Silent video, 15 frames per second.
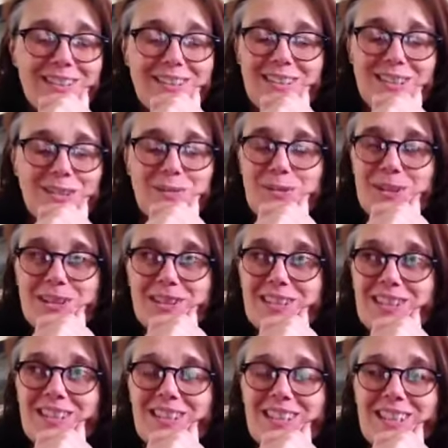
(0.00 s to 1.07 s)
It does
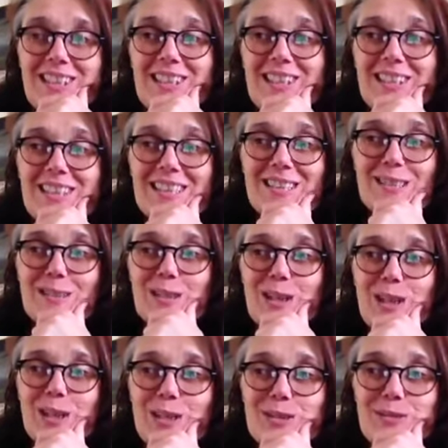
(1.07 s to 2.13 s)
work.
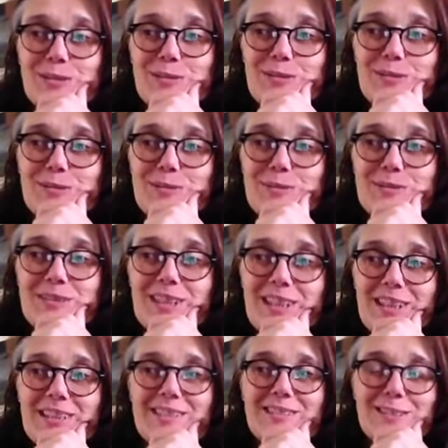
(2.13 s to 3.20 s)
So,
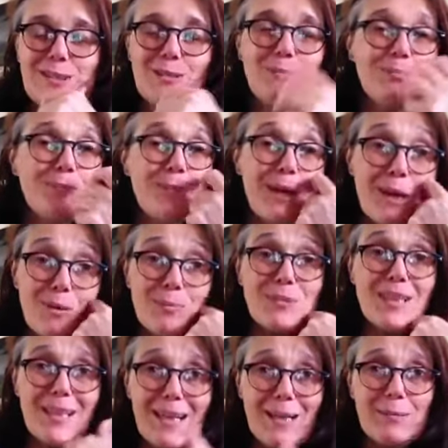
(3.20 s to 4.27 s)
yeah, so my
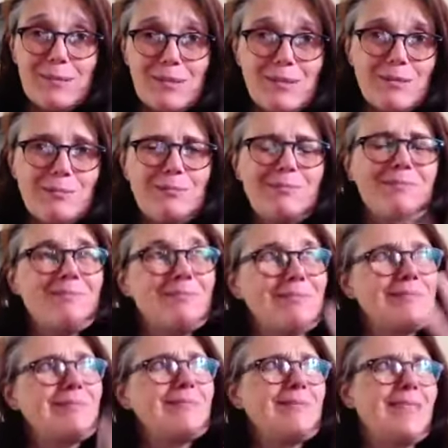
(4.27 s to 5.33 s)
hump day happiness
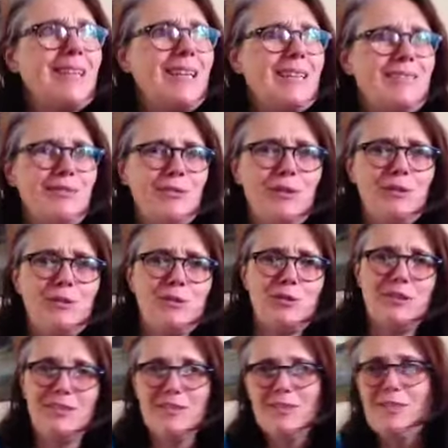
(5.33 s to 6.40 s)
had a few
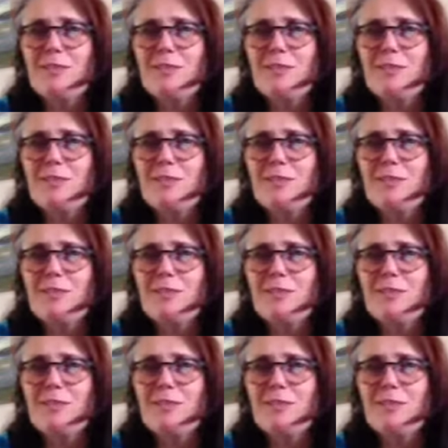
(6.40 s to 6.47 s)
strings.